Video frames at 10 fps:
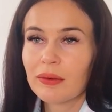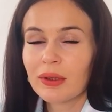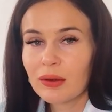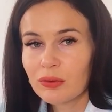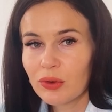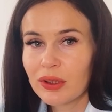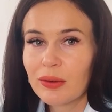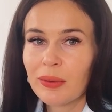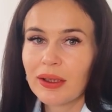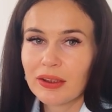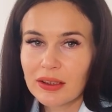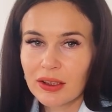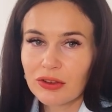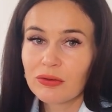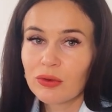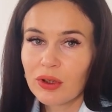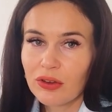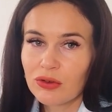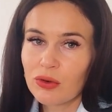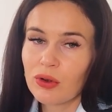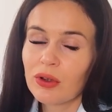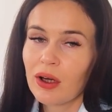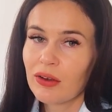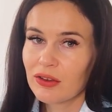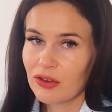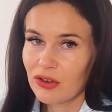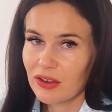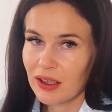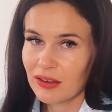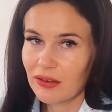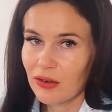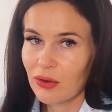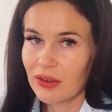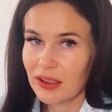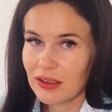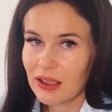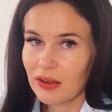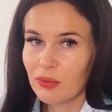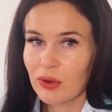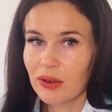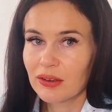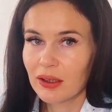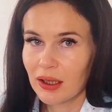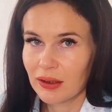Therefore, it makes sense for us to conduct such tests on these networks.